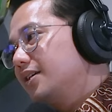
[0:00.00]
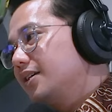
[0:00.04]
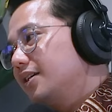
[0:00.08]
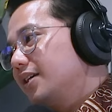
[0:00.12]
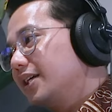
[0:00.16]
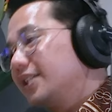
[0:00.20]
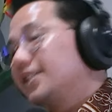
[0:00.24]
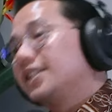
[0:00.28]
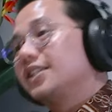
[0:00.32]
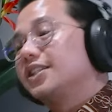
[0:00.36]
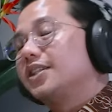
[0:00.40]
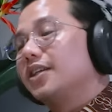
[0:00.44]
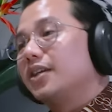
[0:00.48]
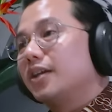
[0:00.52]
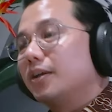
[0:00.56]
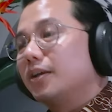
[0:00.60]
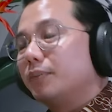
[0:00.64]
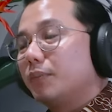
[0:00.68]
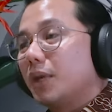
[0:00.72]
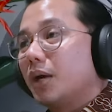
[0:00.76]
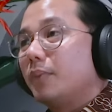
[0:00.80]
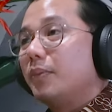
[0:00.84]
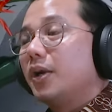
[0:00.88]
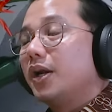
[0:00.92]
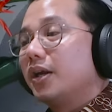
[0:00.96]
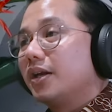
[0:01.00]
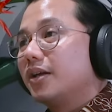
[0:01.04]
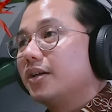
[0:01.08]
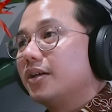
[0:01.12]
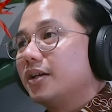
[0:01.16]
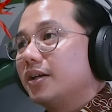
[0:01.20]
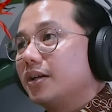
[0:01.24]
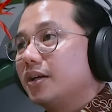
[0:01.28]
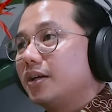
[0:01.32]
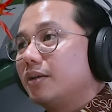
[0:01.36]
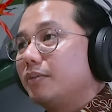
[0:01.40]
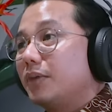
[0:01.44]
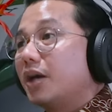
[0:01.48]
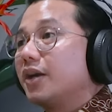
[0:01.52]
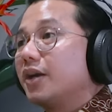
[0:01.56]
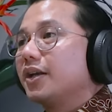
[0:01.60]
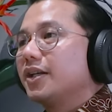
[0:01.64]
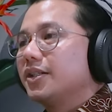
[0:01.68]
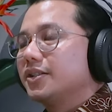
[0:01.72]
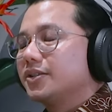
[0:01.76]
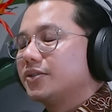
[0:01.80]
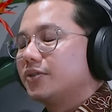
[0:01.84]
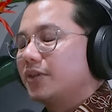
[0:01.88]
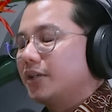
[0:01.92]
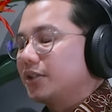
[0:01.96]
existing American
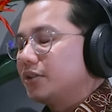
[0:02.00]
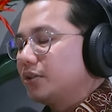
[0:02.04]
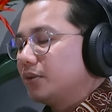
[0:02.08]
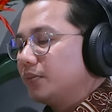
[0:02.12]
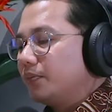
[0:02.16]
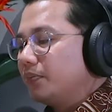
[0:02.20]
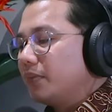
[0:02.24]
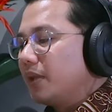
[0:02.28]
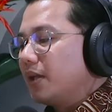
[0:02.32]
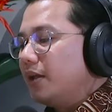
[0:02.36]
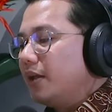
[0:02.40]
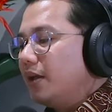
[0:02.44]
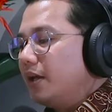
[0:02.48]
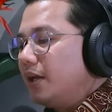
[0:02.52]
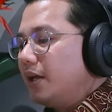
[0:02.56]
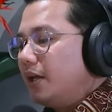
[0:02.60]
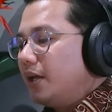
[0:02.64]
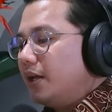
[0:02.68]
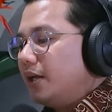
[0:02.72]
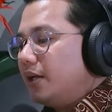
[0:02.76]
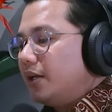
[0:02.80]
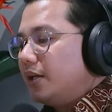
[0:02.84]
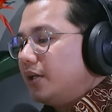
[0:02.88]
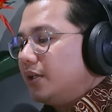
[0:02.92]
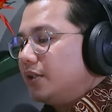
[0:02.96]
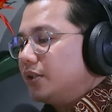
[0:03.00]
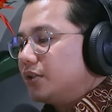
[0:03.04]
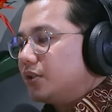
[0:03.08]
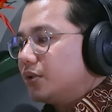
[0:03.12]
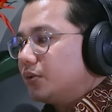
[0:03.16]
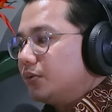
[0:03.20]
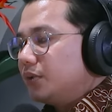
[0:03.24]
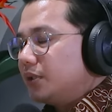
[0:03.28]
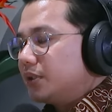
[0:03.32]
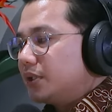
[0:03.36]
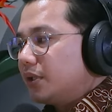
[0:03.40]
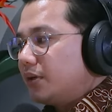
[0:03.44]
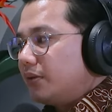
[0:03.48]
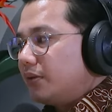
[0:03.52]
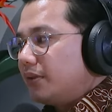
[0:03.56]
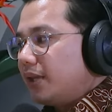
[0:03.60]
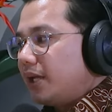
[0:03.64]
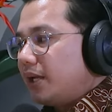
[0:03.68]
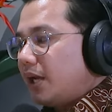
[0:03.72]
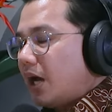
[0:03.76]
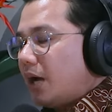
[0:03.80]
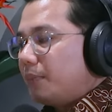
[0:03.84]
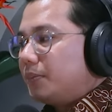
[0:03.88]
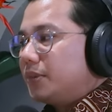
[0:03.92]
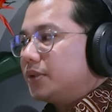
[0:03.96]
markets, right? So we saw
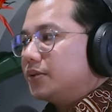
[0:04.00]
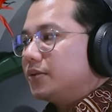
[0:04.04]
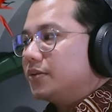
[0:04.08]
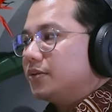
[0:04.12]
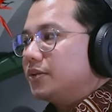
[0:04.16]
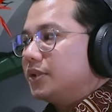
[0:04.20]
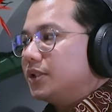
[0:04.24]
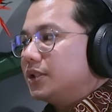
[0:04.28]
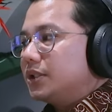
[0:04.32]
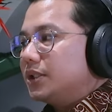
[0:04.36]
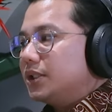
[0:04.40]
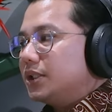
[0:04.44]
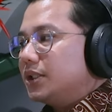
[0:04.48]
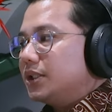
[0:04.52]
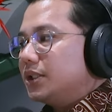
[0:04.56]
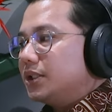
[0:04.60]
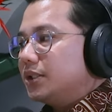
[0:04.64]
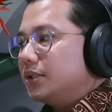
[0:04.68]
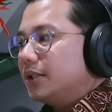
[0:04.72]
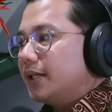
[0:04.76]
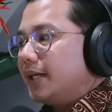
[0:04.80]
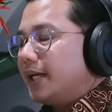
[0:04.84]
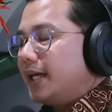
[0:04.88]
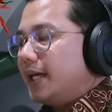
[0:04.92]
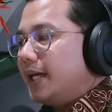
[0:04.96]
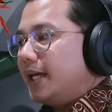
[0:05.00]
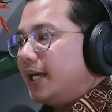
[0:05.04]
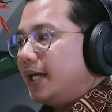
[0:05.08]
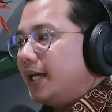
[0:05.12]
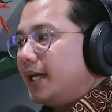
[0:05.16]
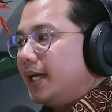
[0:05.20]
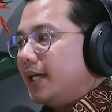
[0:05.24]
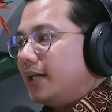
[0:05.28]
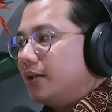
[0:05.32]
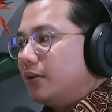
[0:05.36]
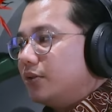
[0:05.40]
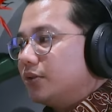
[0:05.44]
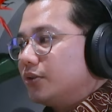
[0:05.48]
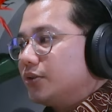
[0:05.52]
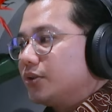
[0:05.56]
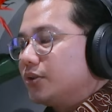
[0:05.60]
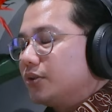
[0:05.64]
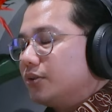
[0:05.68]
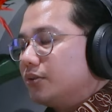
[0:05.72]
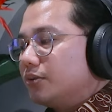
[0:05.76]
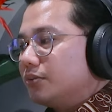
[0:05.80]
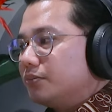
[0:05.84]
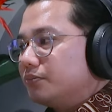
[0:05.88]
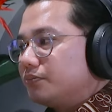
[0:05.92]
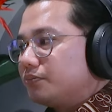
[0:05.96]
that opportunity, and
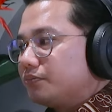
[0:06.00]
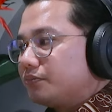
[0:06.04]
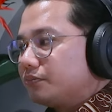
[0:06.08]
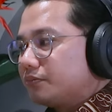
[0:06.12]
also